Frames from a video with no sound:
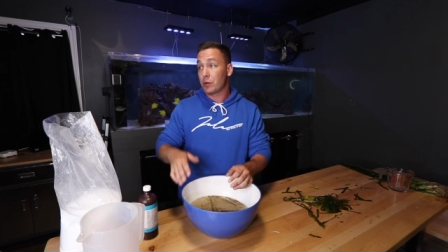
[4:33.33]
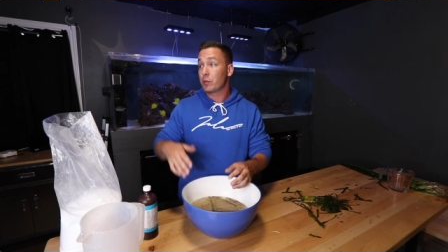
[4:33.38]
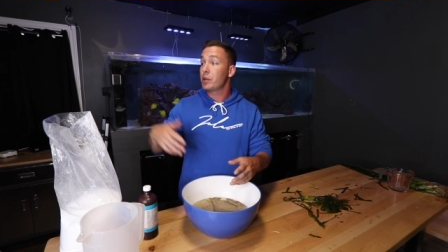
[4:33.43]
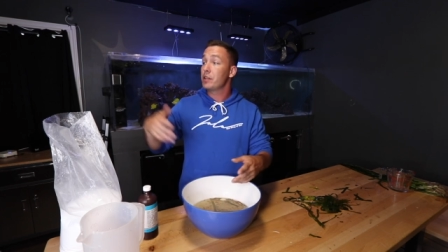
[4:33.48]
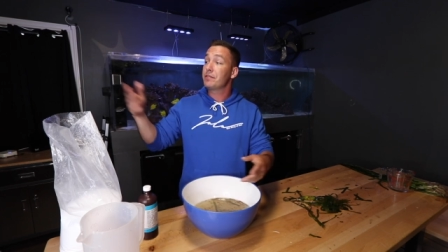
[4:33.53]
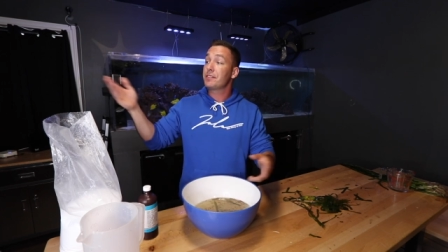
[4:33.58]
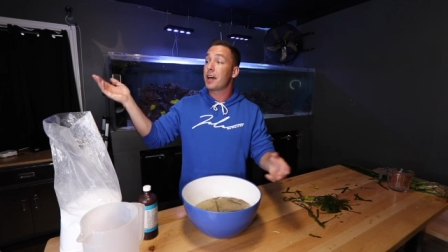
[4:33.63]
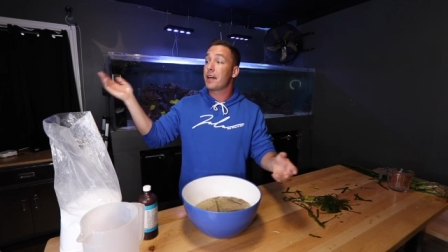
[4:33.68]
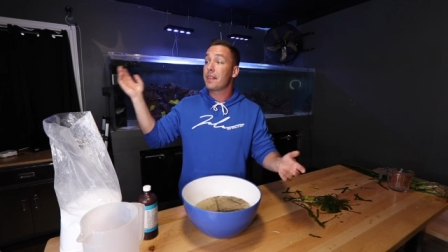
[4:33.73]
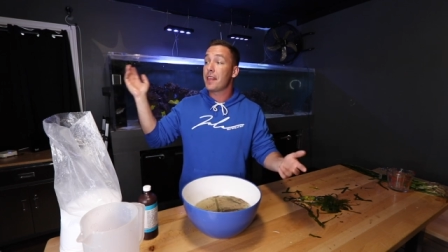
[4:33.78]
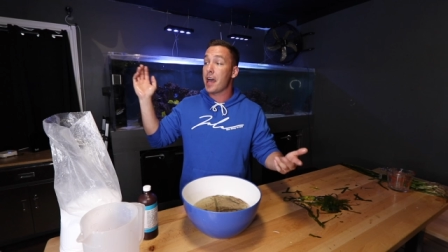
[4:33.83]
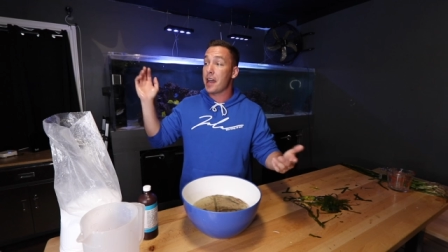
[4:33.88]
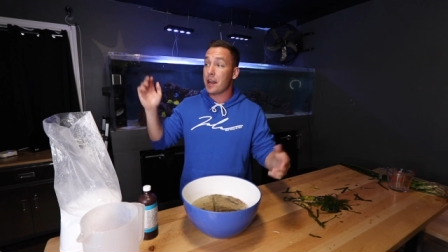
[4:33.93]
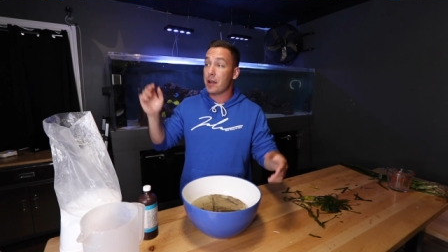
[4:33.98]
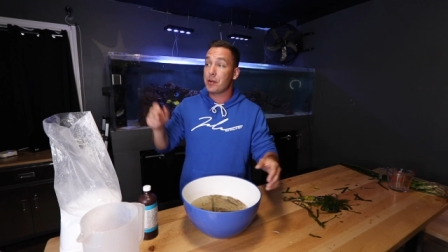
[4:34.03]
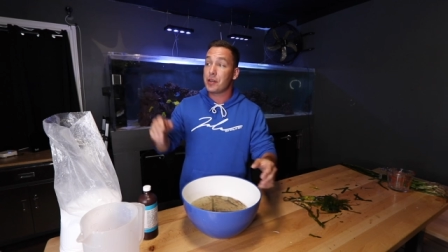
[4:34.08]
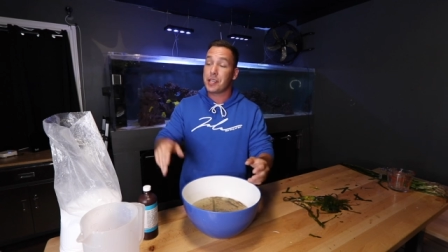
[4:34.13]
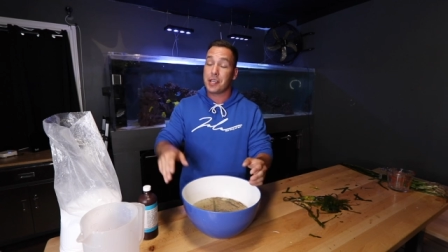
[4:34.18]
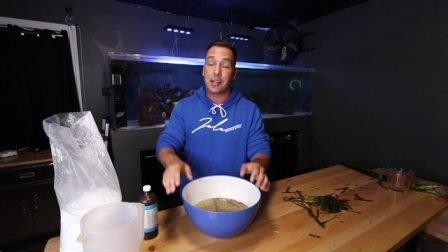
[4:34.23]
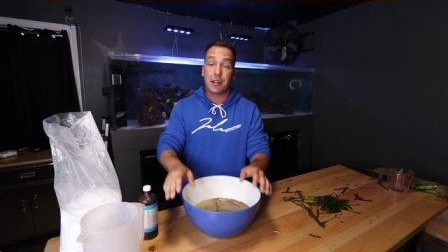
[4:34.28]
We've done that
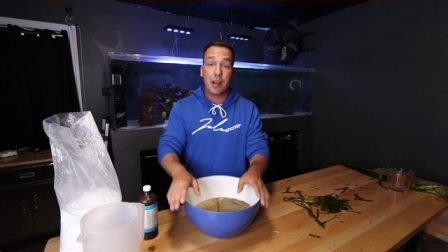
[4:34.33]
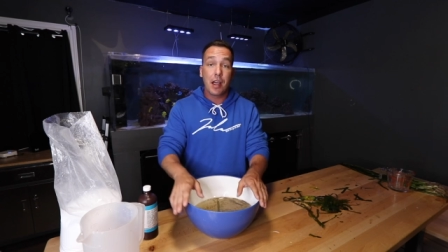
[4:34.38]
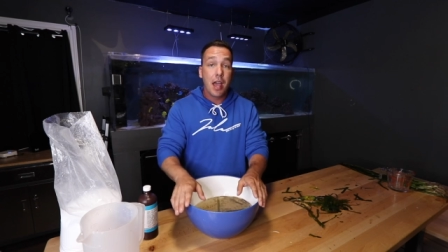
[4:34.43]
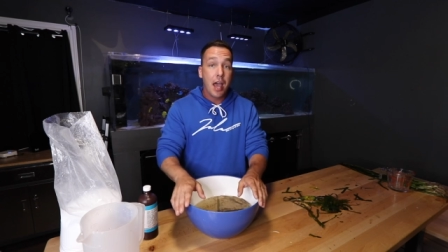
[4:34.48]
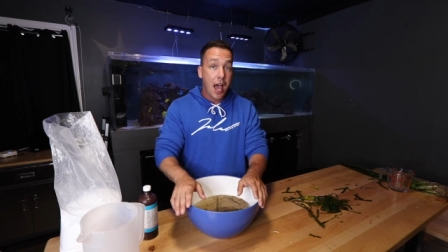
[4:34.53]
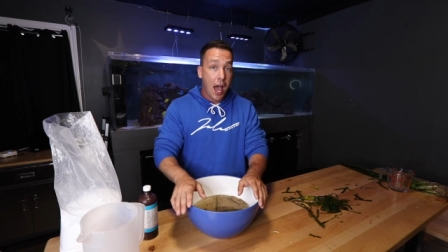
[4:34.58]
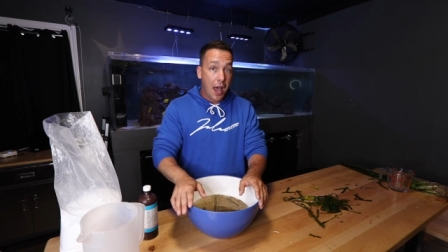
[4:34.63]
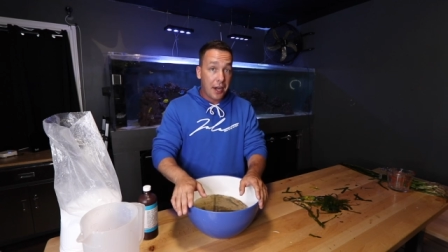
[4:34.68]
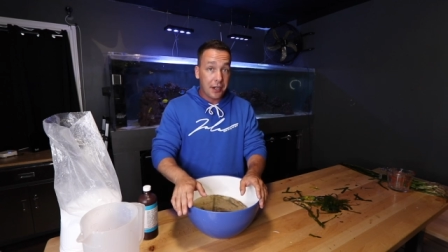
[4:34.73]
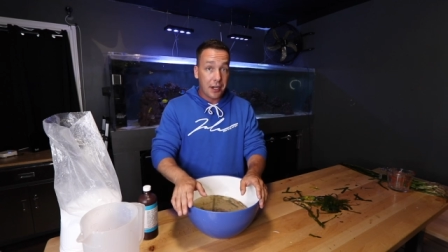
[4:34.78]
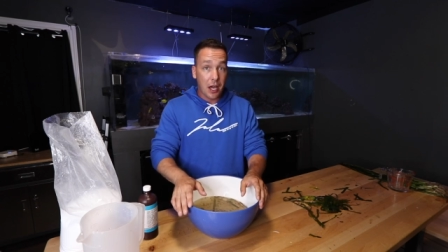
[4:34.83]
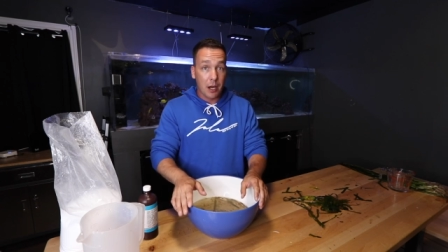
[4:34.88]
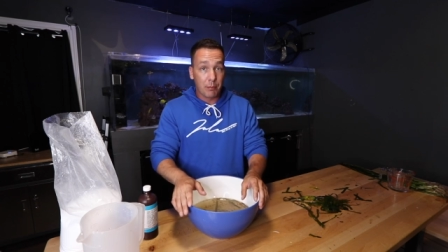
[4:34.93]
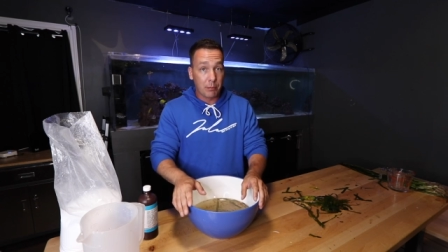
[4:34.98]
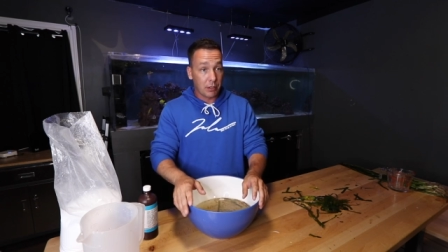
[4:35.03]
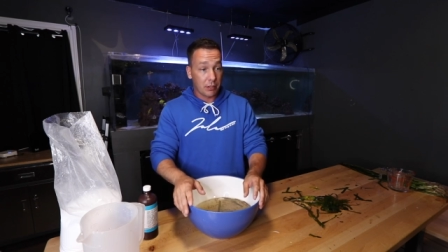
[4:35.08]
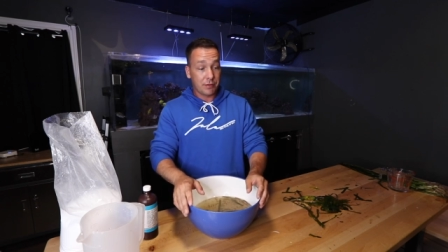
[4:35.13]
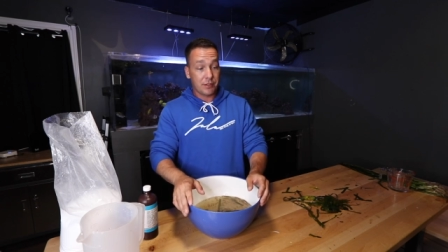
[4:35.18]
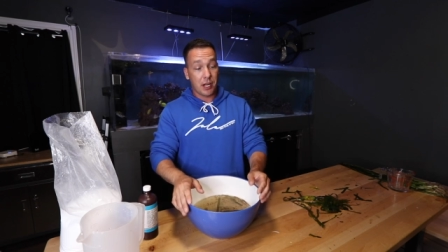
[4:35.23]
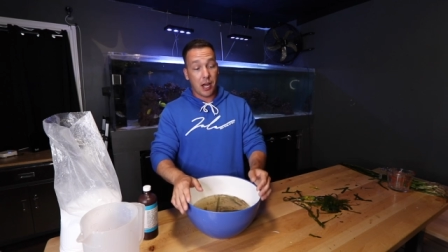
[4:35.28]
out here a
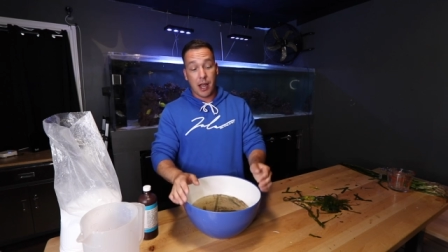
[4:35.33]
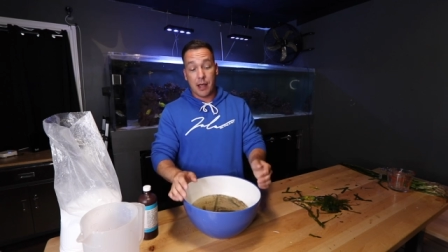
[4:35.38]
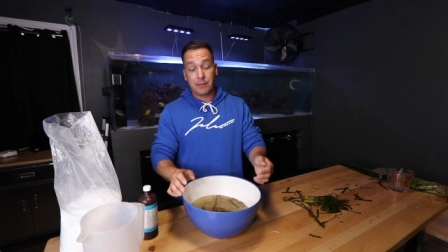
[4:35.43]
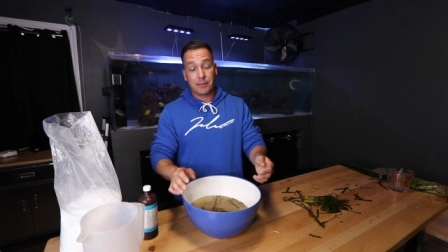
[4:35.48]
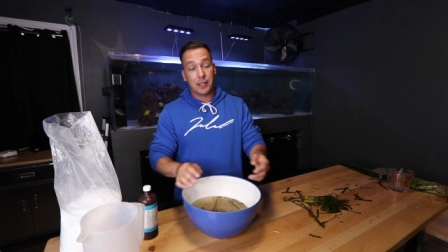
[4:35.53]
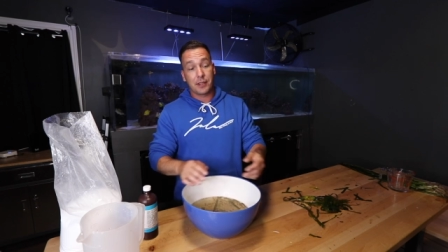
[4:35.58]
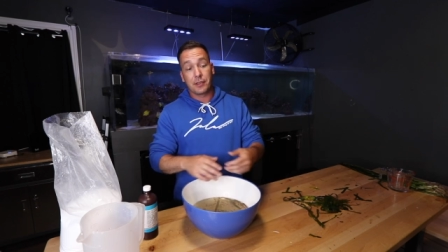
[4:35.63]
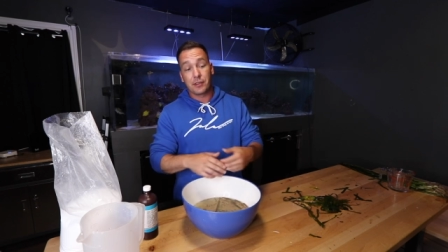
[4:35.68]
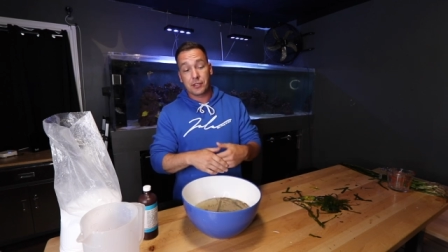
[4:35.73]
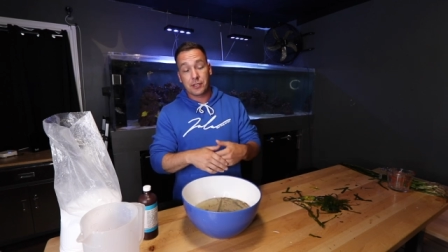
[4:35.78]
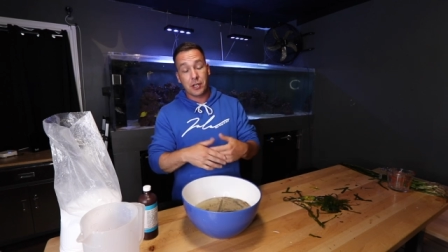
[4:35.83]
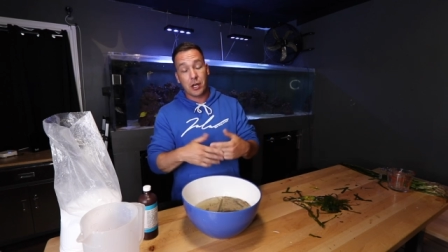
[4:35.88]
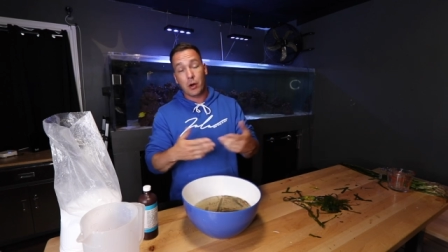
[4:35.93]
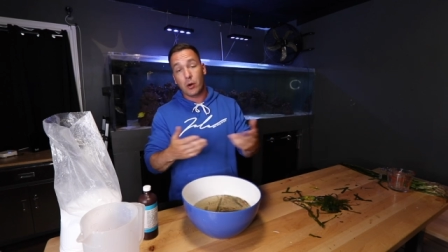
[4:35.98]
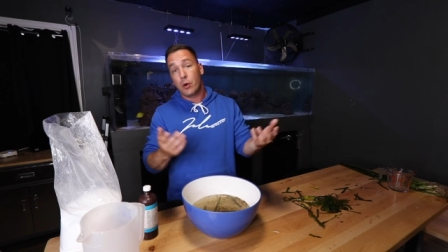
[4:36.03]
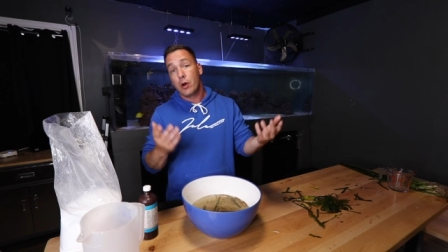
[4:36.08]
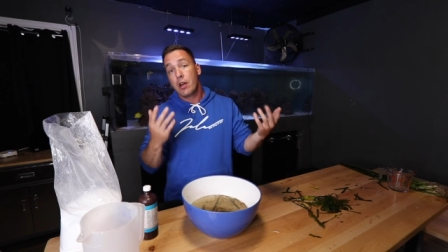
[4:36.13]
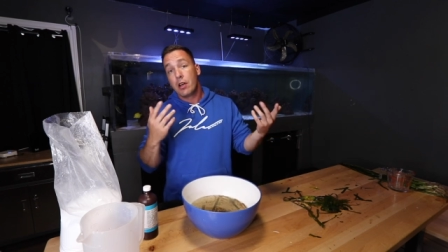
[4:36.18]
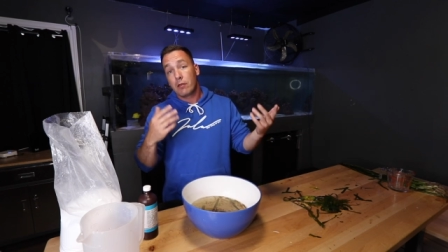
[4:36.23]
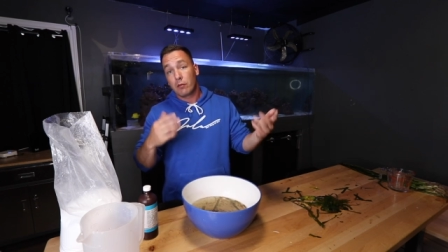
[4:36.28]
number of times, and there's
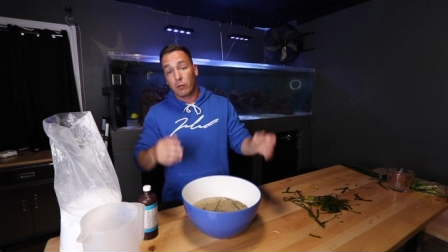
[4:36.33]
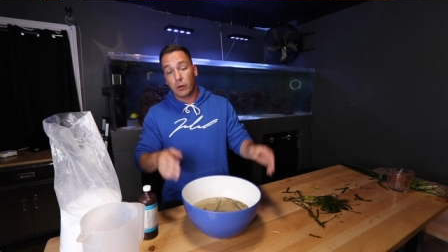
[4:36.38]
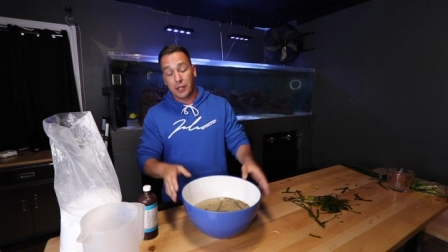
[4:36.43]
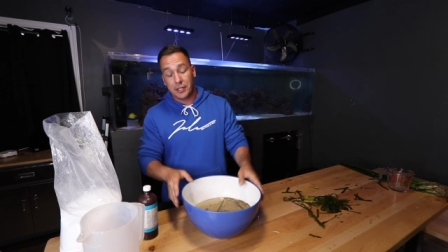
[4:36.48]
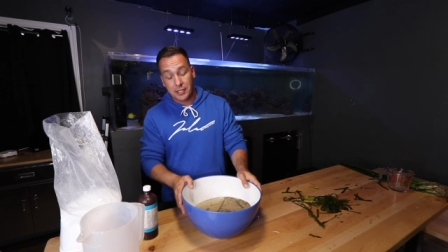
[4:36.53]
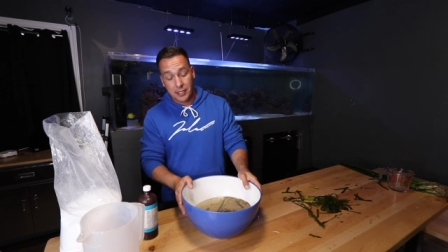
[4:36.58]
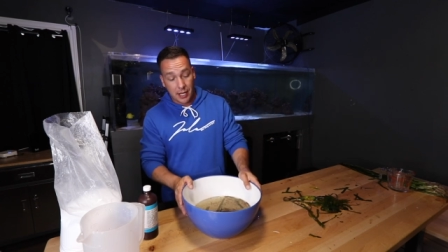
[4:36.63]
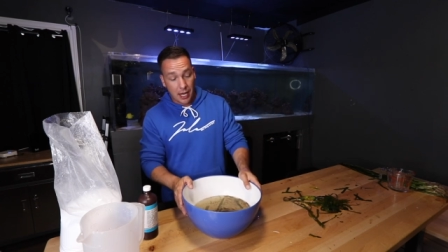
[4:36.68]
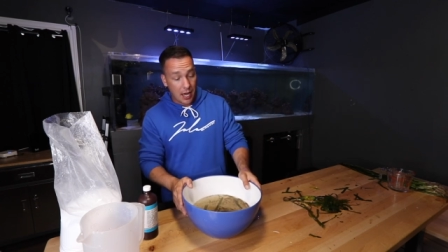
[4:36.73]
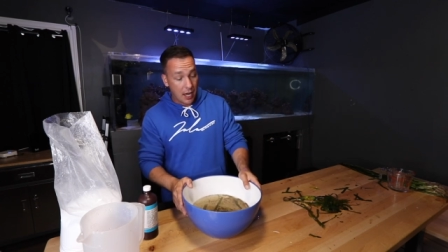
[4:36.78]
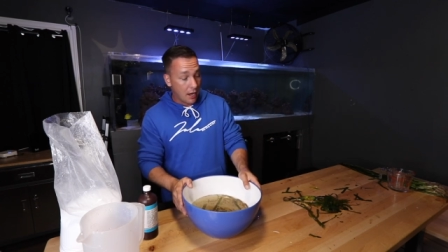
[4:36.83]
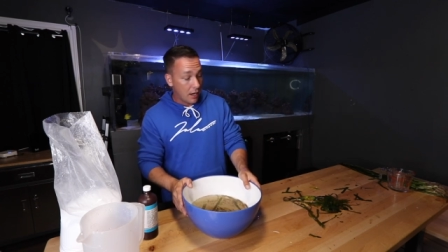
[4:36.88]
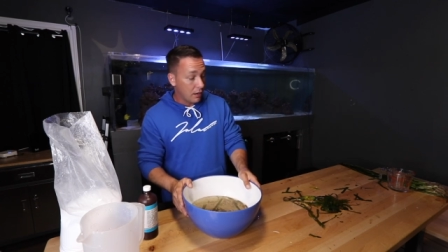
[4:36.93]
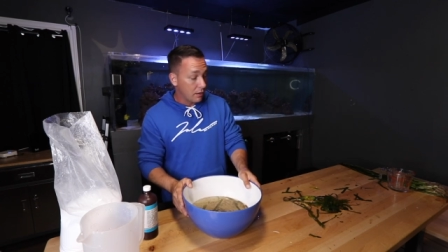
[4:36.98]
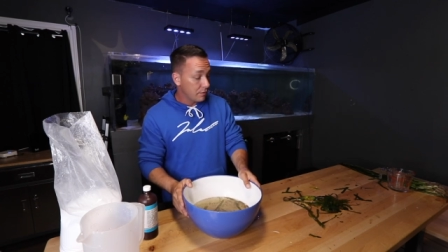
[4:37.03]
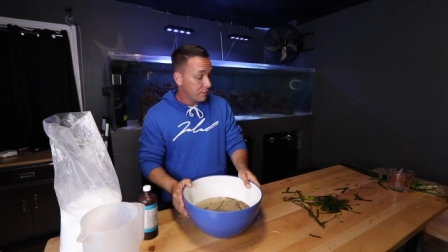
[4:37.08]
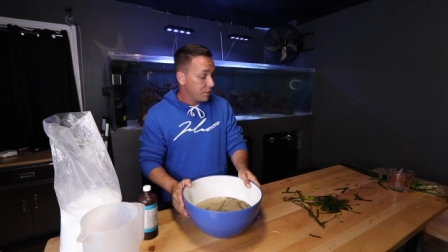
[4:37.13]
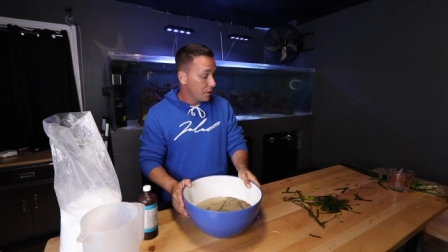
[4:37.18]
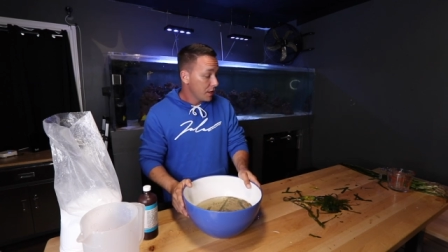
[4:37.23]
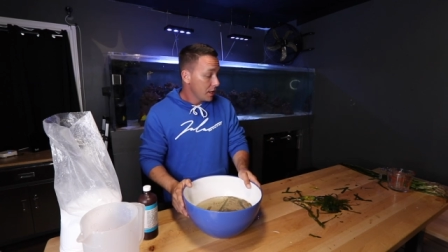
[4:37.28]
no risk
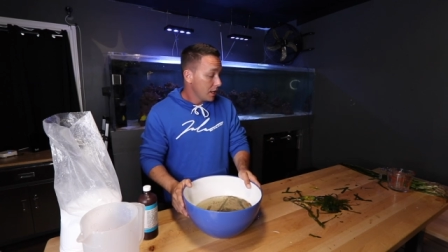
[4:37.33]
of